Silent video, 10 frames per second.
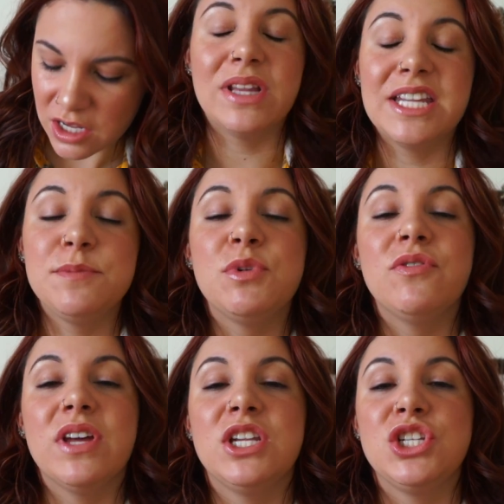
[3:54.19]
Let's
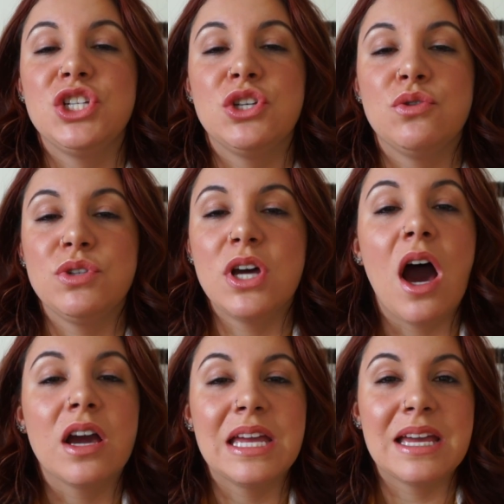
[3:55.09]
move into
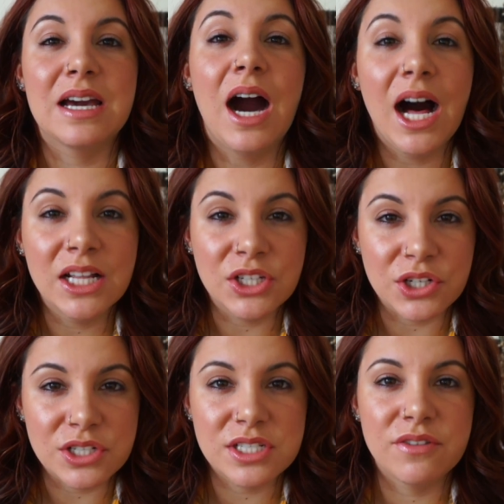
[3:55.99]
talking
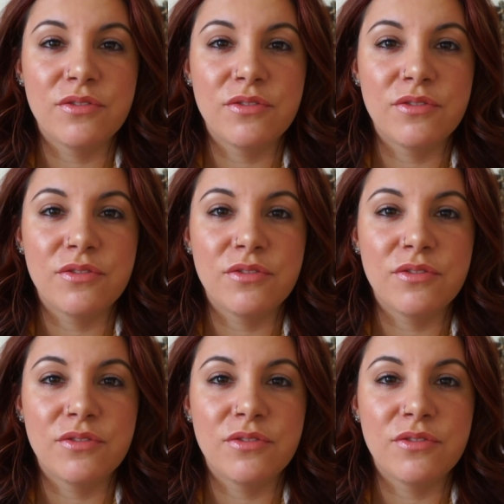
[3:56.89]
colors